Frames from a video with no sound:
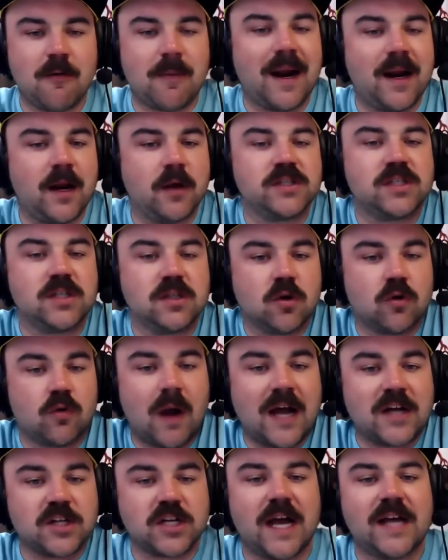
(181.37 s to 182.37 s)
knows
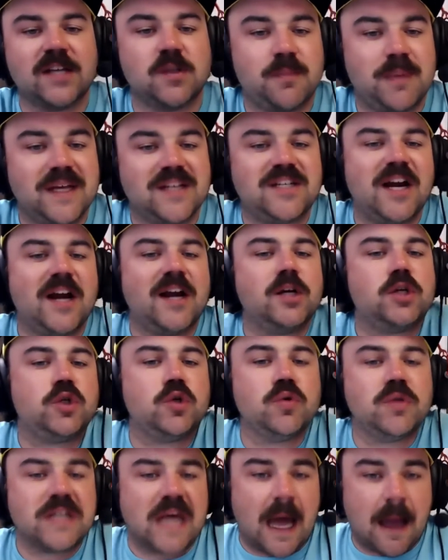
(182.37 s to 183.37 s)
Garage Guy's a big Terry
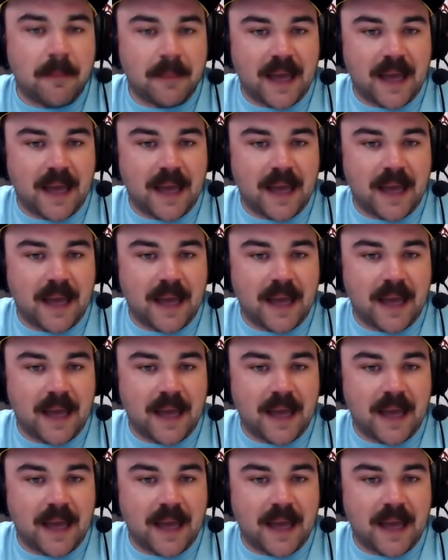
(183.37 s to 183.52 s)
2-time